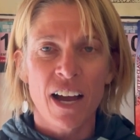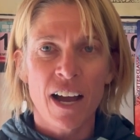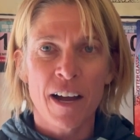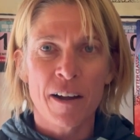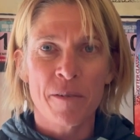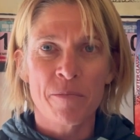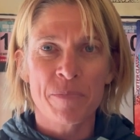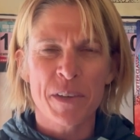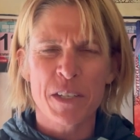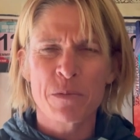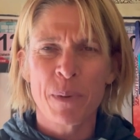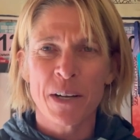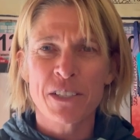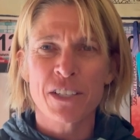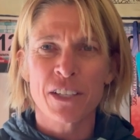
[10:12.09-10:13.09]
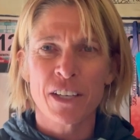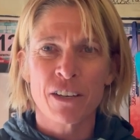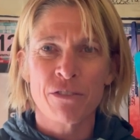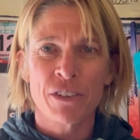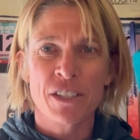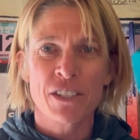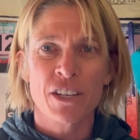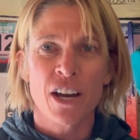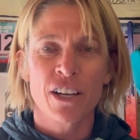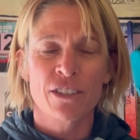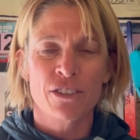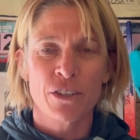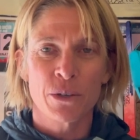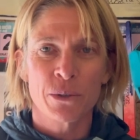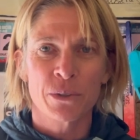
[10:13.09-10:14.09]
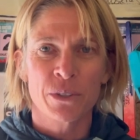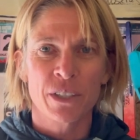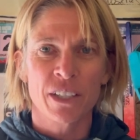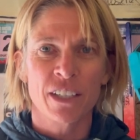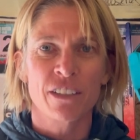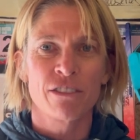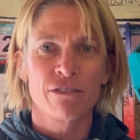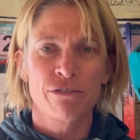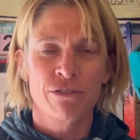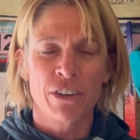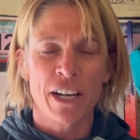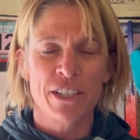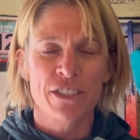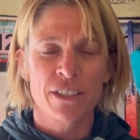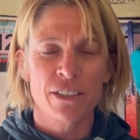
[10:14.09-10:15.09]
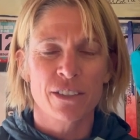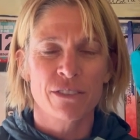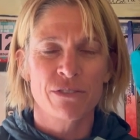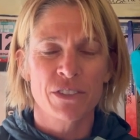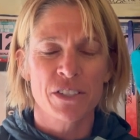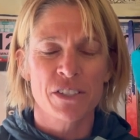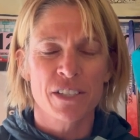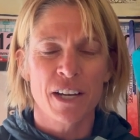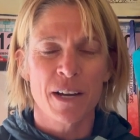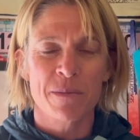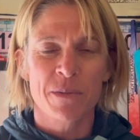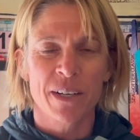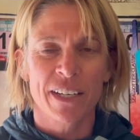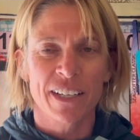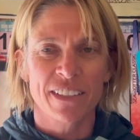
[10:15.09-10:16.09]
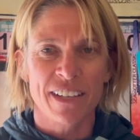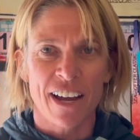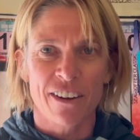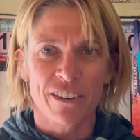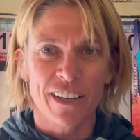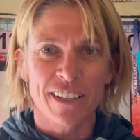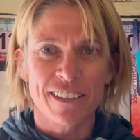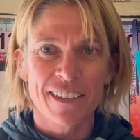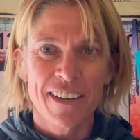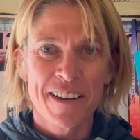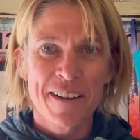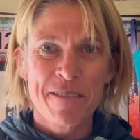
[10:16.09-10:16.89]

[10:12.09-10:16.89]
especially if it's not totally fresh and your first time running down it.